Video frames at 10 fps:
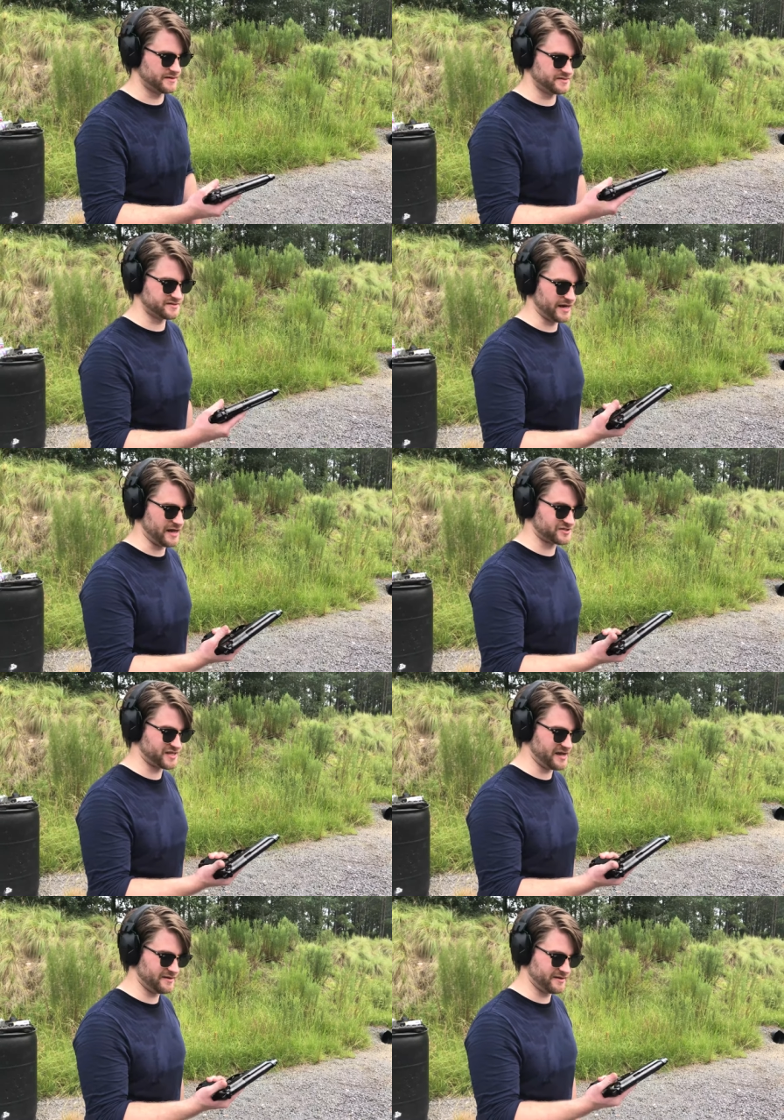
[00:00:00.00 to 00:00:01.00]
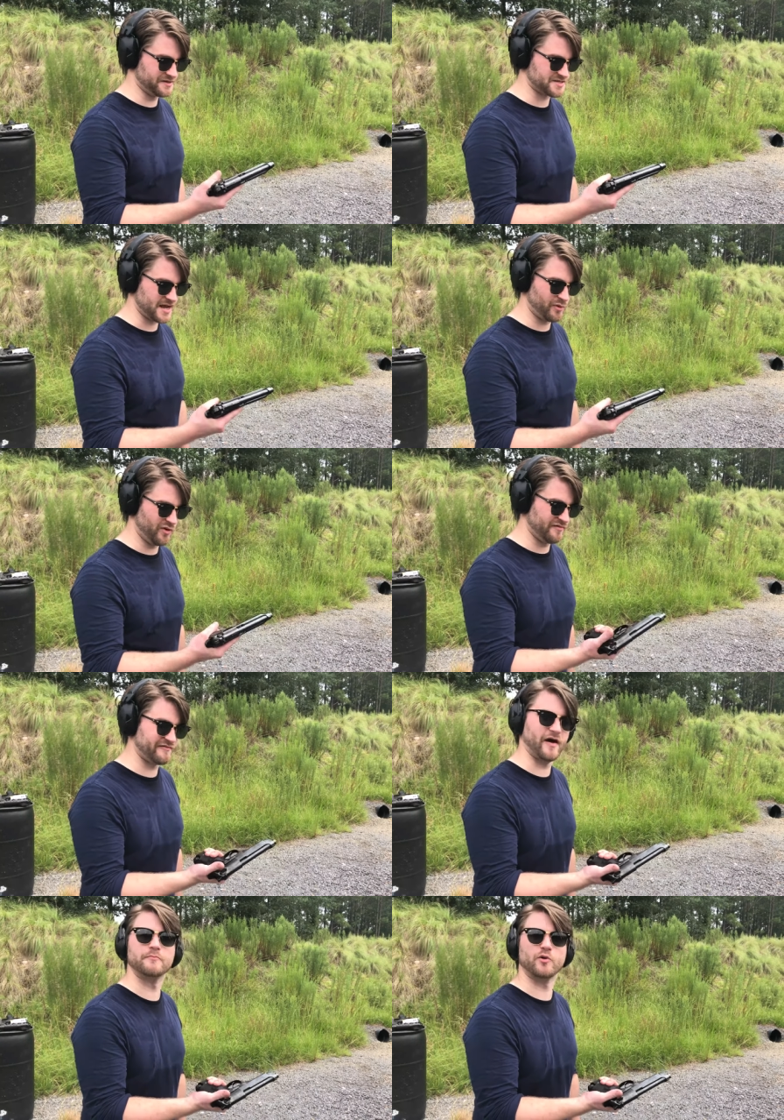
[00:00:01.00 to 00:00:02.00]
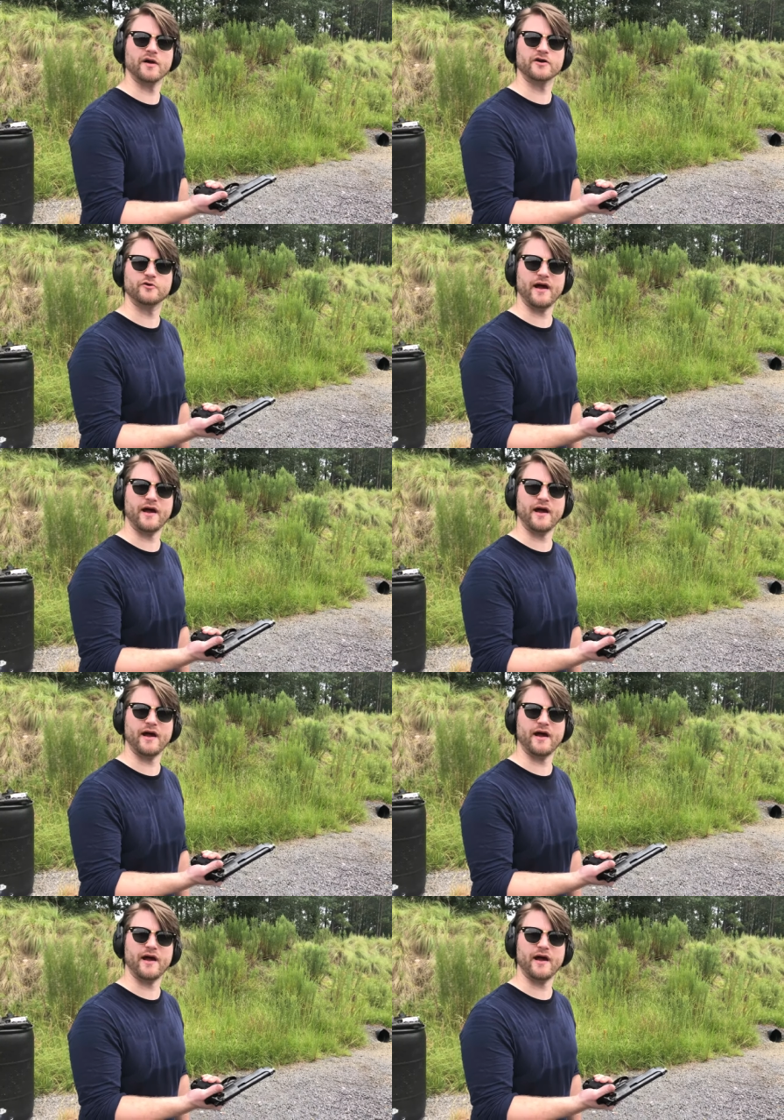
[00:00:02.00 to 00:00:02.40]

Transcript: It's an outstanding example of fine Beretta